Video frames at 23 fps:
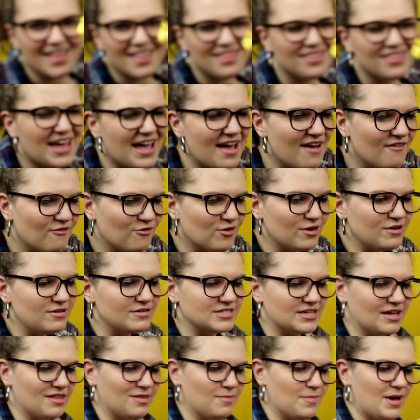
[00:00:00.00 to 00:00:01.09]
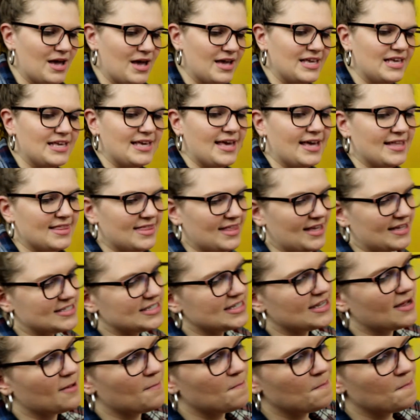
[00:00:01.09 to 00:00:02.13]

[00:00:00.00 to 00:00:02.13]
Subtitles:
they have riddles on them. Get this.